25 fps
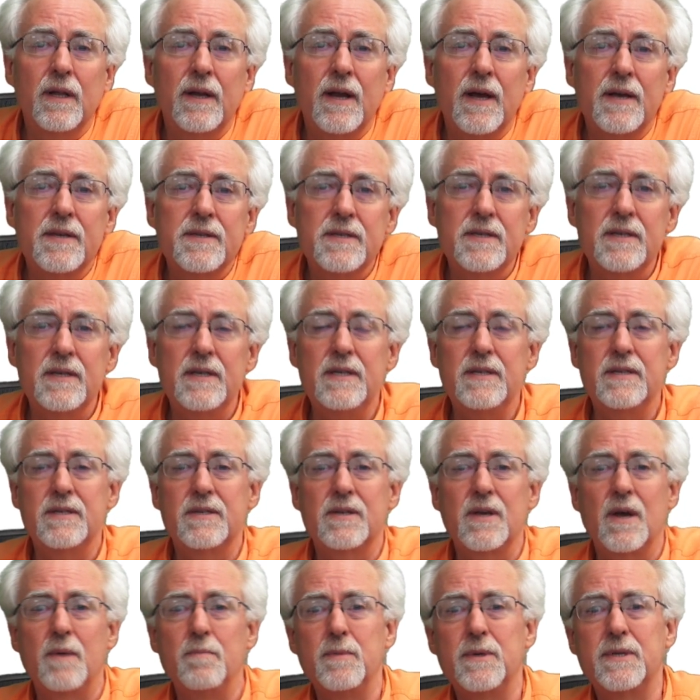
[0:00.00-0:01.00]
and I see
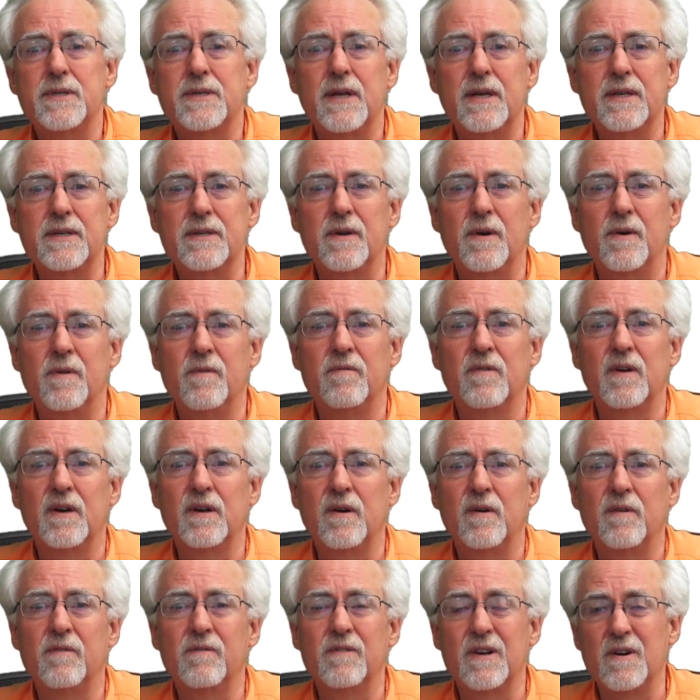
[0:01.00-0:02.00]
some mistakes over and
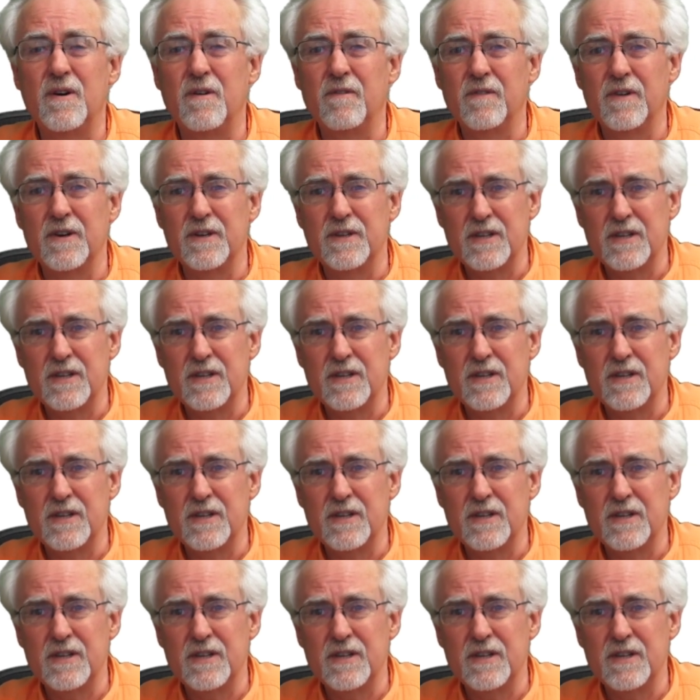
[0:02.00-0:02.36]
over and over.